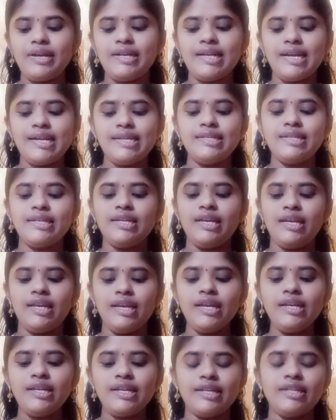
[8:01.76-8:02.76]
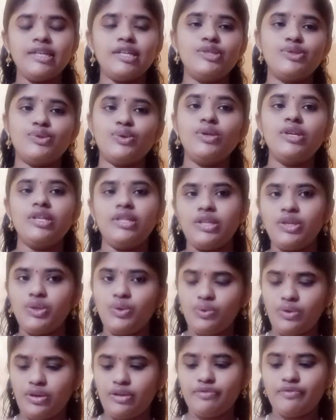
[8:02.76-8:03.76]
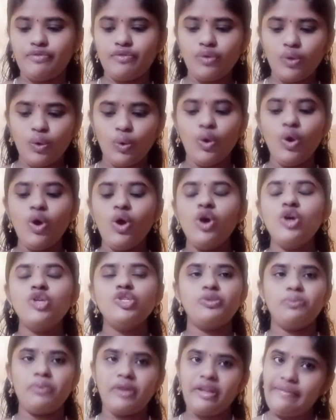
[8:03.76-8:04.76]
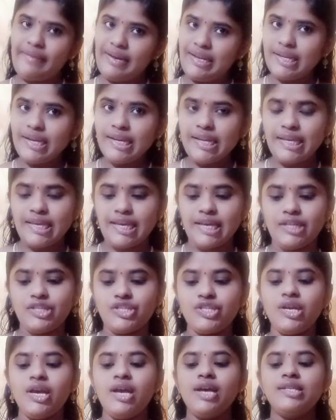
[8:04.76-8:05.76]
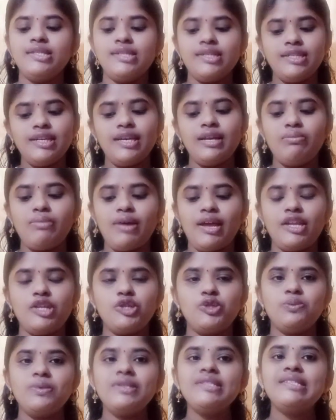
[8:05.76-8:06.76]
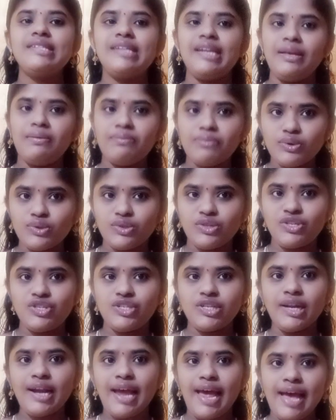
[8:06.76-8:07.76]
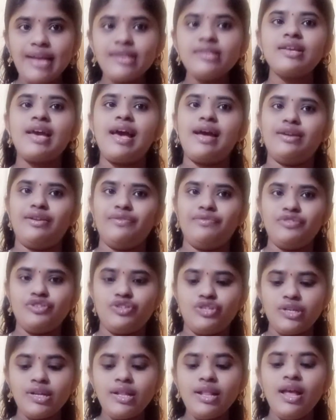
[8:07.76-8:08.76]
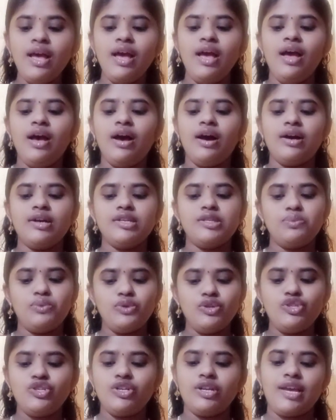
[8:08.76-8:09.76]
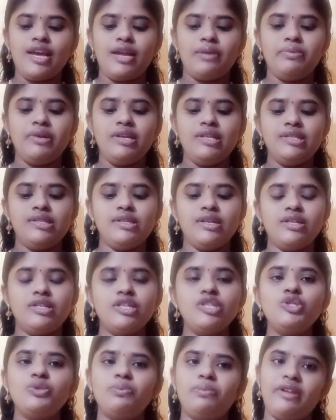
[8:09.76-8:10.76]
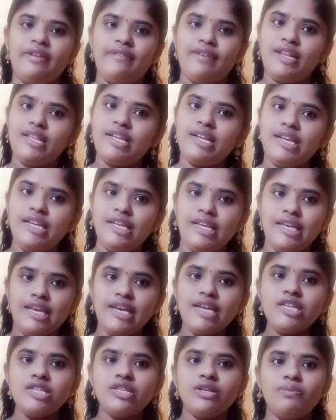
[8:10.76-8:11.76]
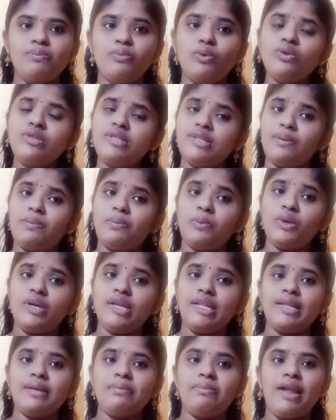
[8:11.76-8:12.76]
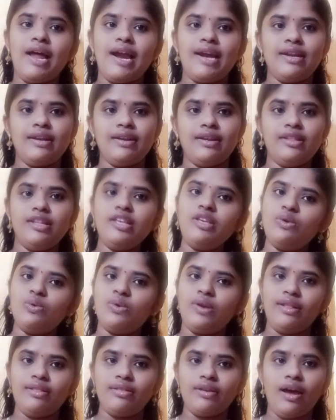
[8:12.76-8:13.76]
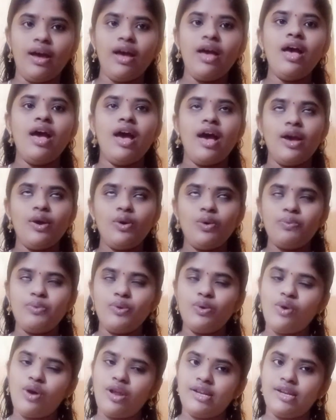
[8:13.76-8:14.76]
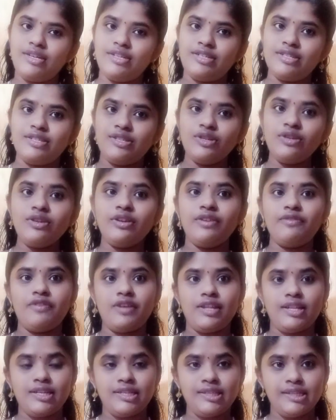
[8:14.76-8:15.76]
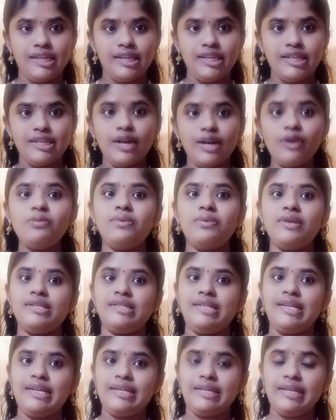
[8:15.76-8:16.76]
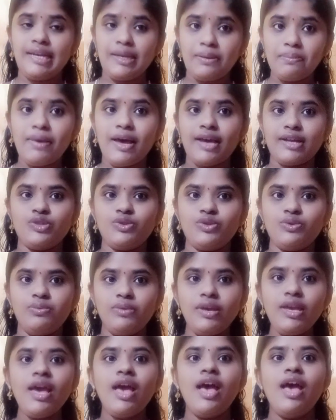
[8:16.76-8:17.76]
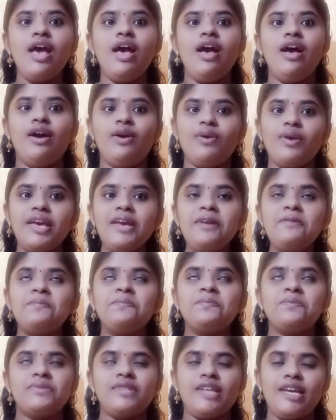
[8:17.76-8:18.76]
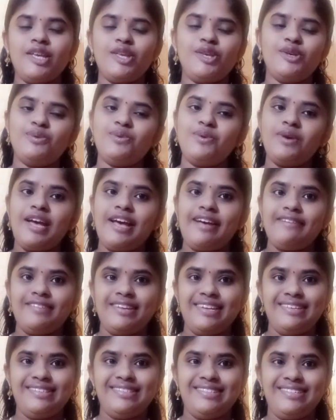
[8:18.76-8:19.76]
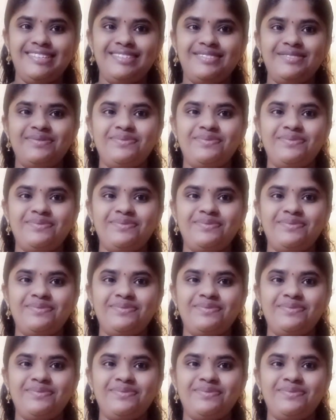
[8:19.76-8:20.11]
tightening it and controlling the urine flow to prevent the leakage. Surgical management: sling procedure and artificial sphincter can be inserted to prevent the leakage, both supporting the bladder and the urethra. I hope you all understood. If there is any doubt, please get back to me. Okay, thank you. Have a nice day.